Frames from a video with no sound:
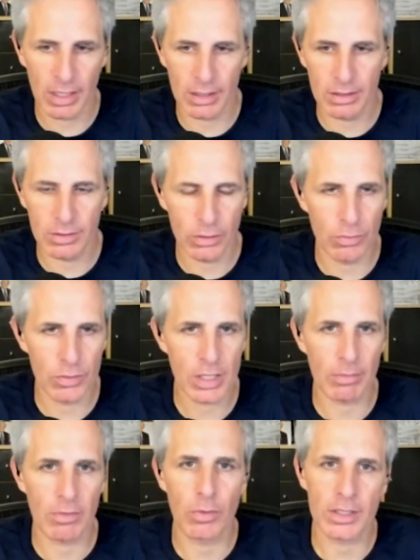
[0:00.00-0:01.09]
into
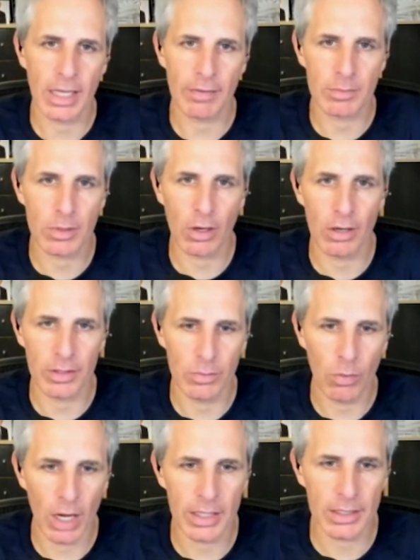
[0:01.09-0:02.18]
some of what Kevin McCarthy
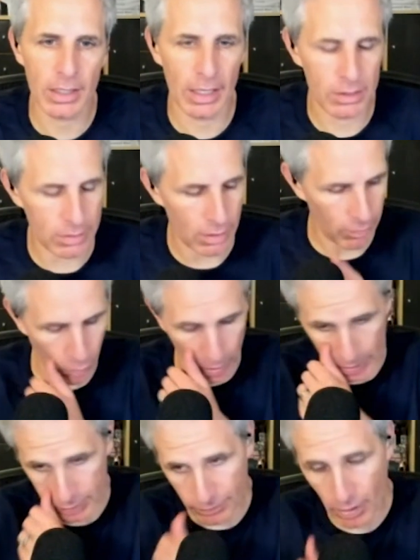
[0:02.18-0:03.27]
wanted and
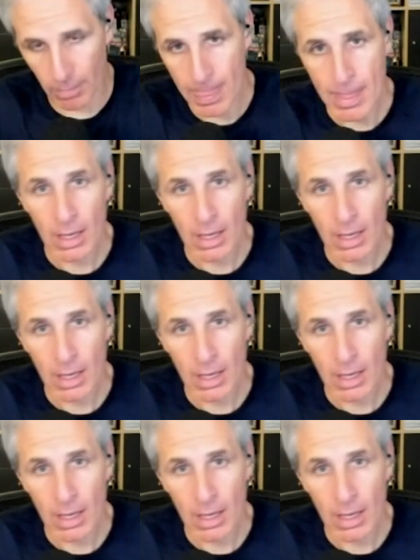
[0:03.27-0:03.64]
avoiding default.